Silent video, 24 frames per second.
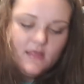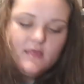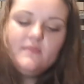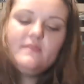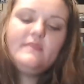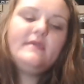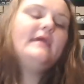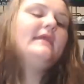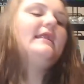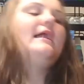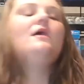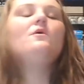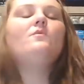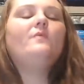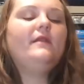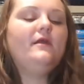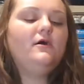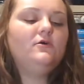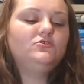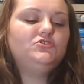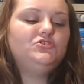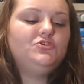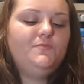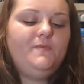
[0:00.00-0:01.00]
Then I went
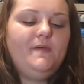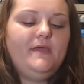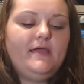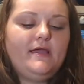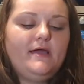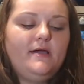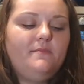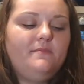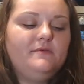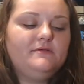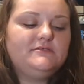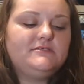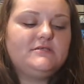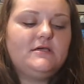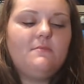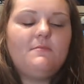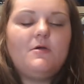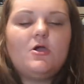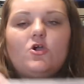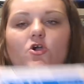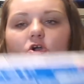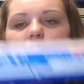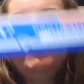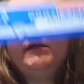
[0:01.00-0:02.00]
on to pick up some
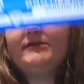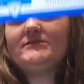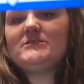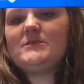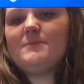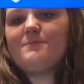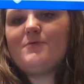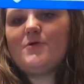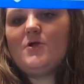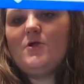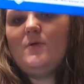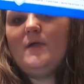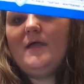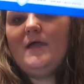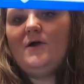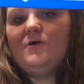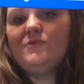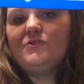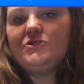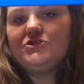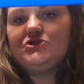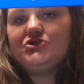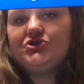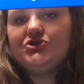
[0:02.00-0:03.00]
Crest Pro Health